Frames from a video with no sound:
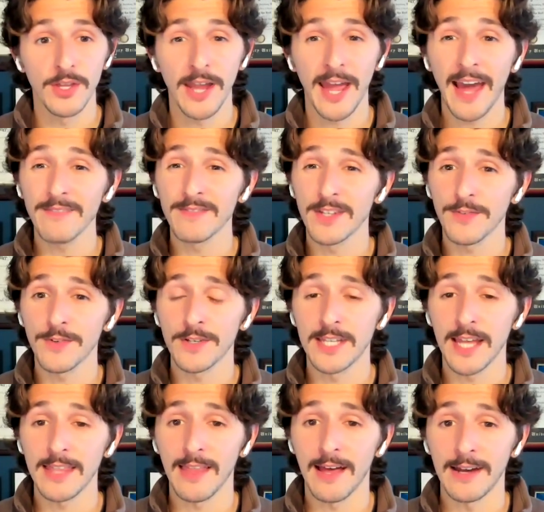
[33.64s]
they have different
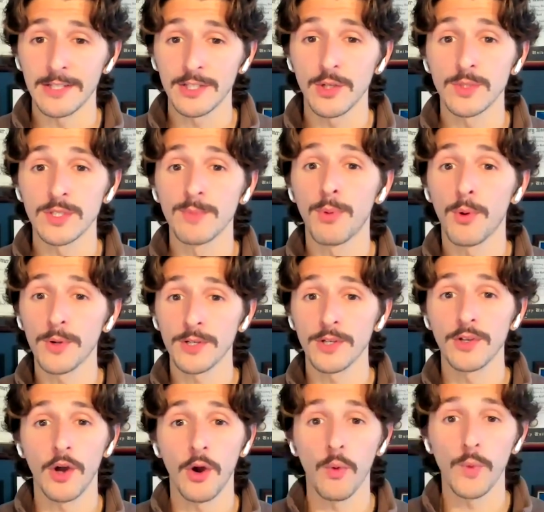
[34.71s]
deadlines, so it's important
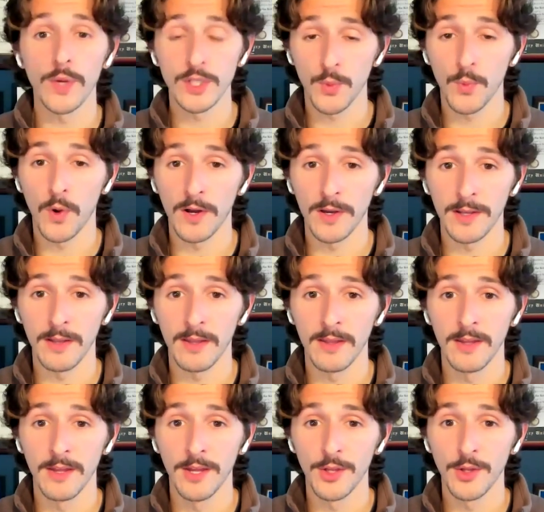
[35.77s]
to know which one
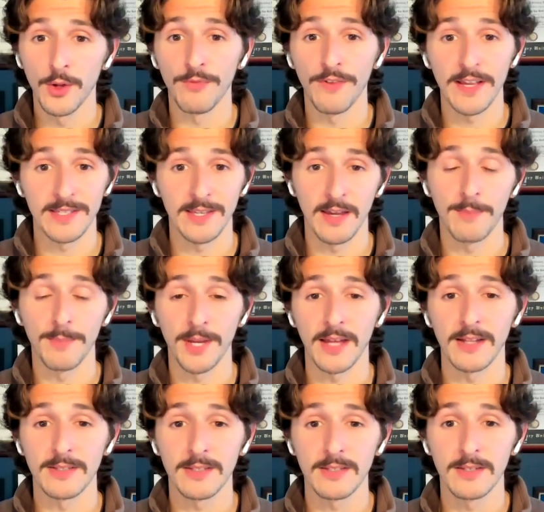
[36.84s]
you're facing up
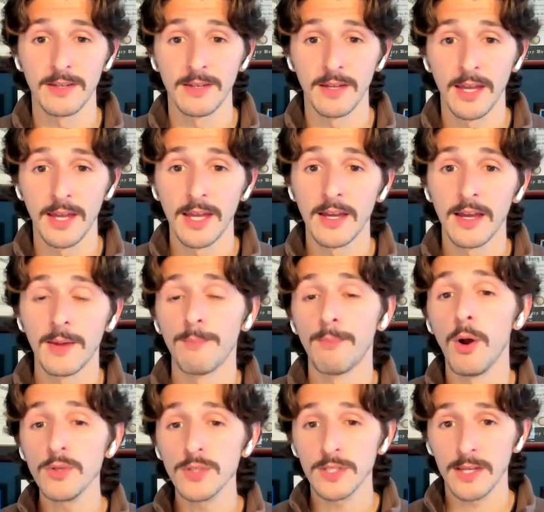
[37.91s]
against.
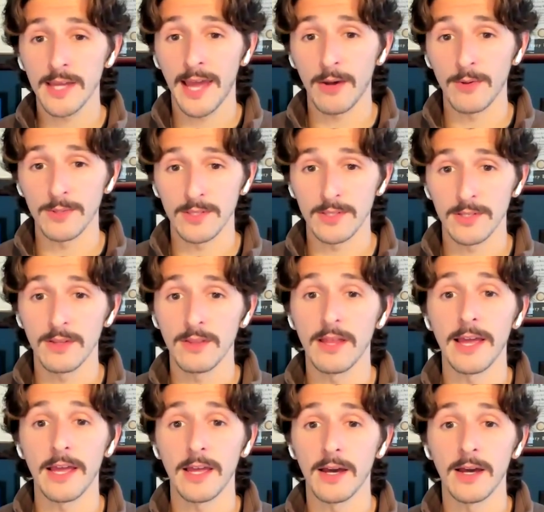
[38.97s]
Most accounts
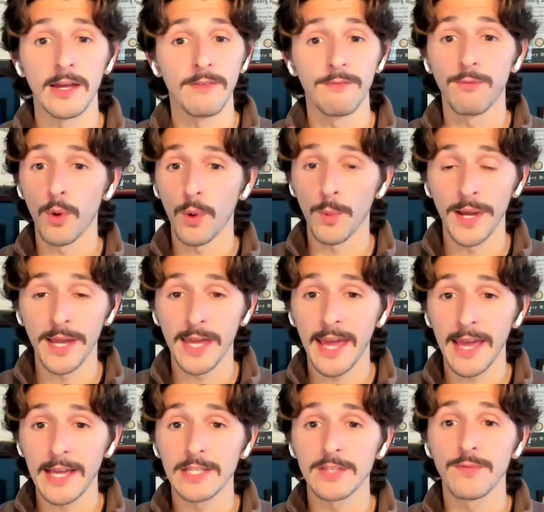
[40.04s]
like
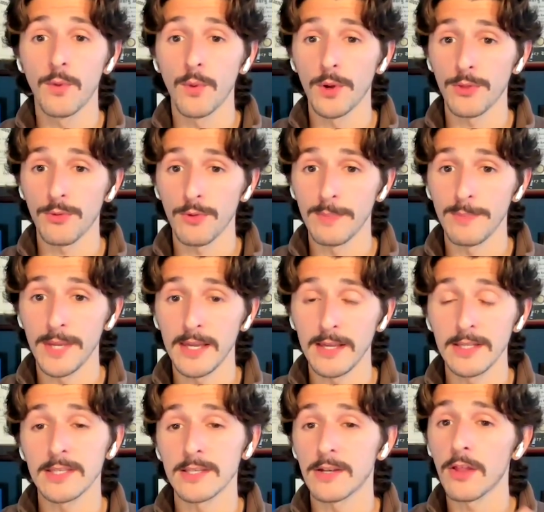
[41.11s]
401ks,
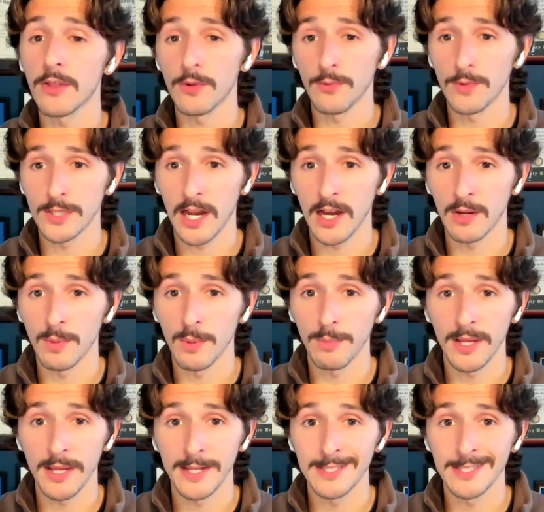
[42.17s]
403bs, and other retirement
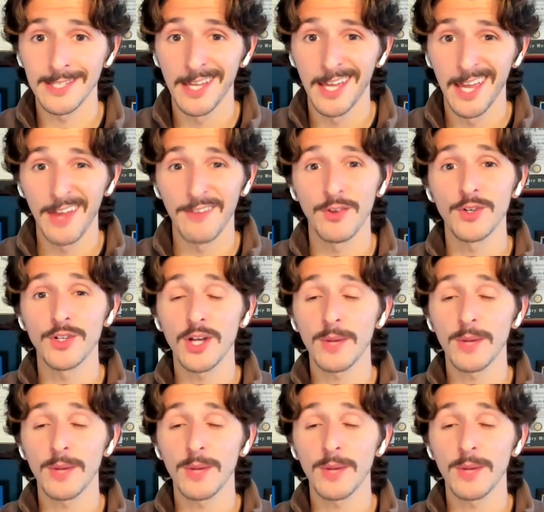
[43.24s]
plans, if you're a